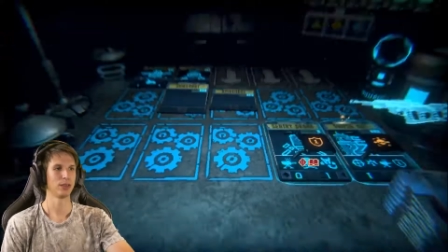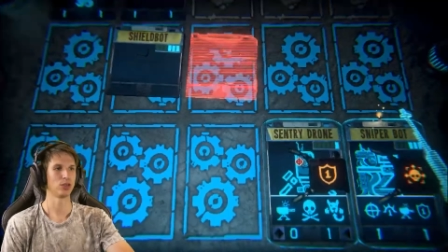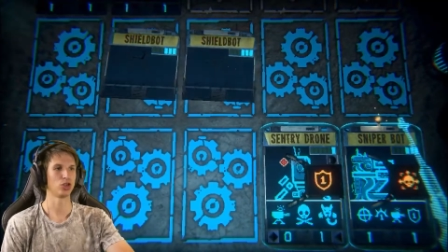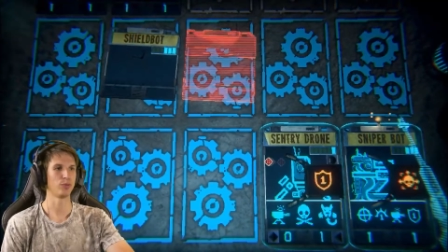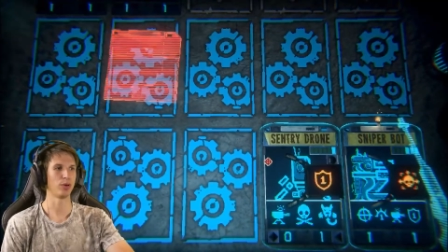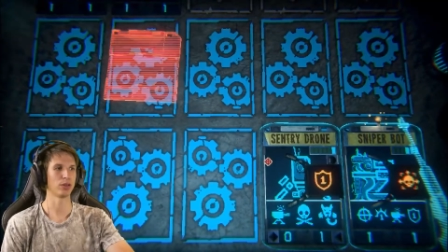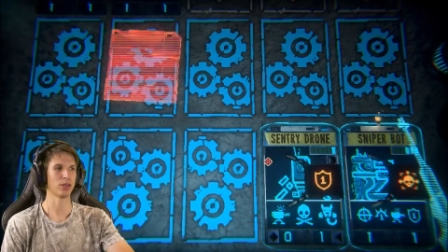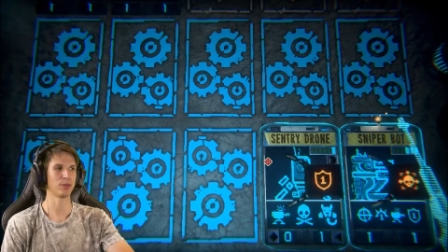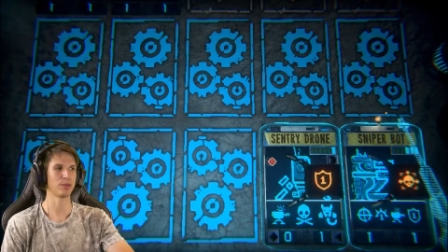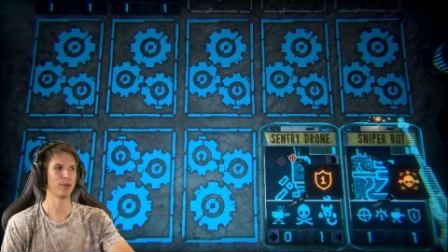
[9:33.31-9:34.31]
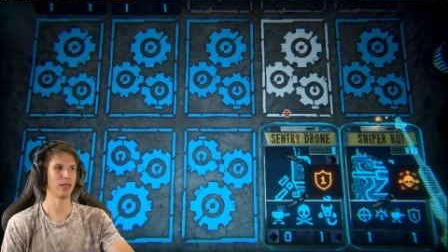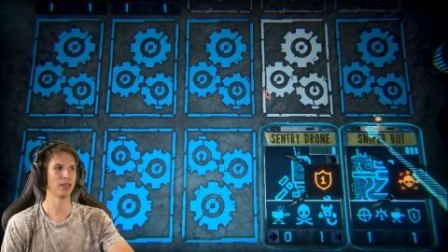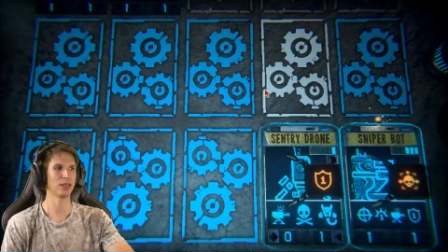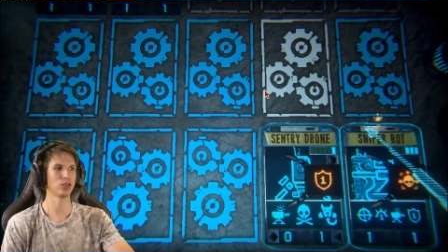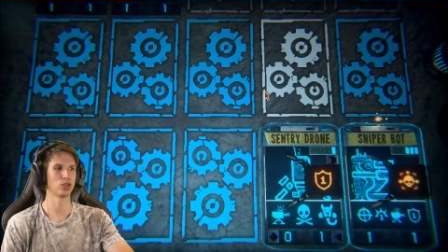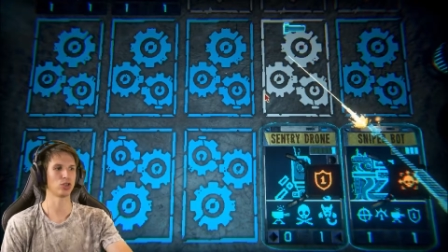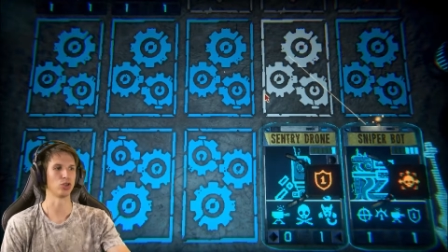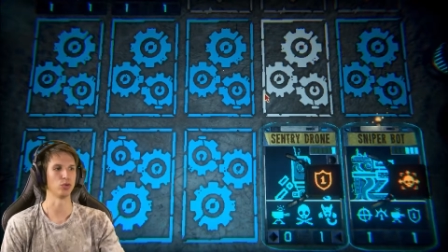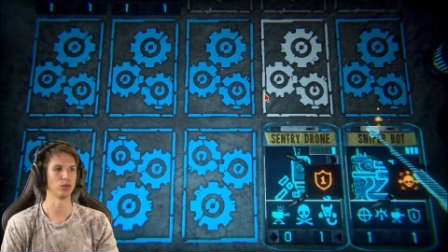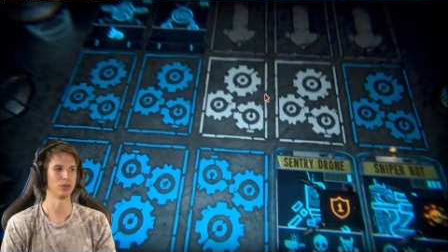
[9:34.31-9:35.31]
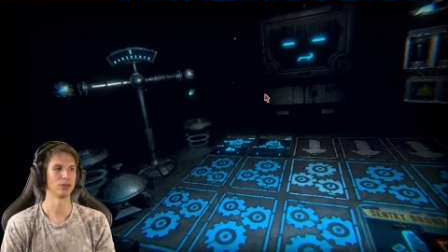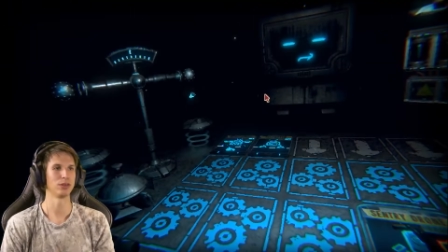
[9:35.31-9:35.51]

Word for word: And comes back and just shoot.